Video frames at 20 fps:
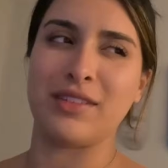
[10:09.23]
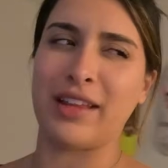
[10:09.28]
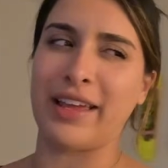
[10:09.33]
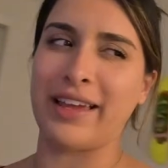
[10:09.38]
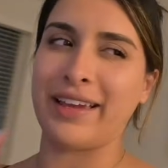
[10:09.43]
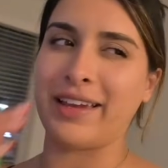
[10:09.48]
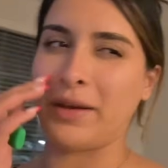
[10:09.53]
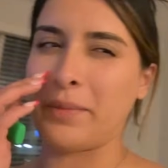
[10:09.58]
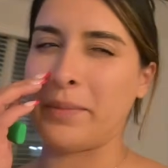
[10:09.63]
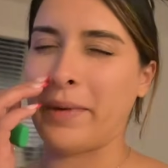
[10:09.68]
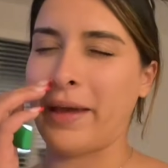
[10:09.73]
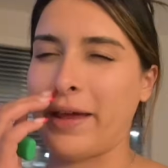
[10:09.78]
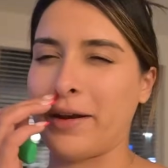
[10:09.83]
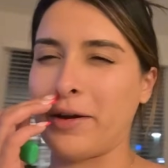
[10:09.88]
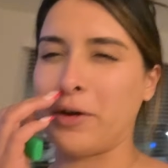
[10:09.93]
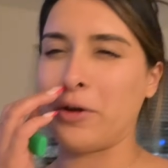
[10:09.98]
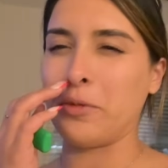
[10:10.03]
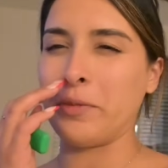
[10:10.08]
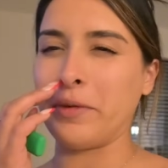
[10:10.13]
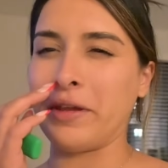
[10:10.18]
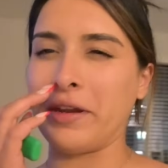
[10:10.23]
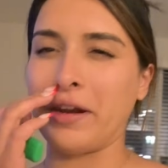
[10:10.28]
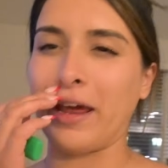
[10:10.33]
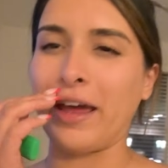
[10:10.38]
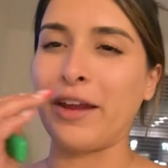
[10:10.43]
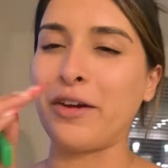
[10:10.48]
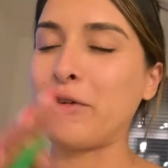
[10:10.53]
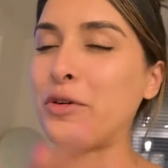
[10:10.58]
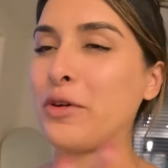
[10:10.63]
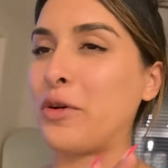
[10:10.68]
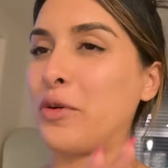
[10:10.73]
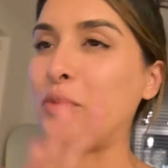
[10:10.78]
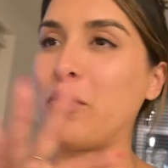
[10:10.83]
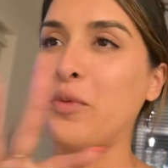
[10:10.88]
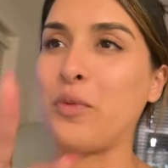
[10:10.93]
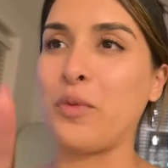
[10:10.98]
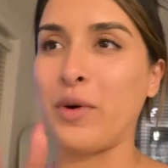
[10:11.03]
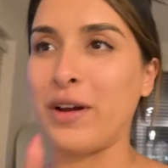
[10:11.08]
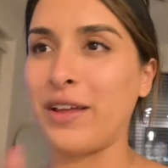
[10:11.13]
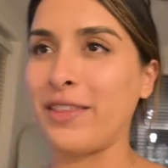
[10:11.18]
like a bad omen. I don't know
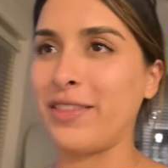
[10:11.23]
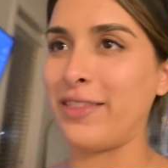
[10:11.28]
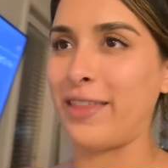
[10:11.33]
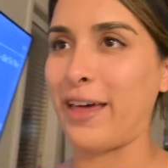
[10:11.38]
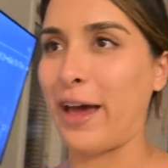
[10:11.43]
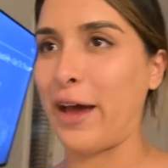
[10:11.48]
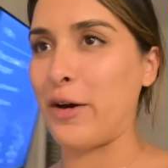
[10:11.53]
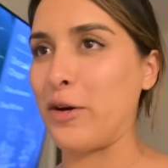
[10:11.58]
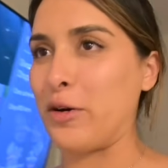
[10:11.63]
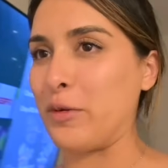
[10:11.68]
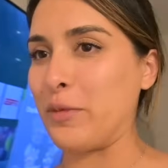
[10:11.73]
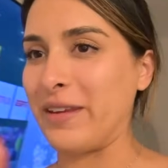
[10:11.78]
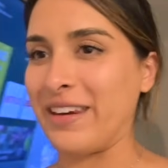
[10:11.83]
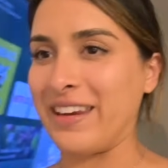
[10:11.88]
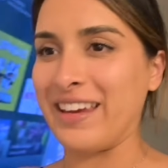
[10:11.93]
what that omen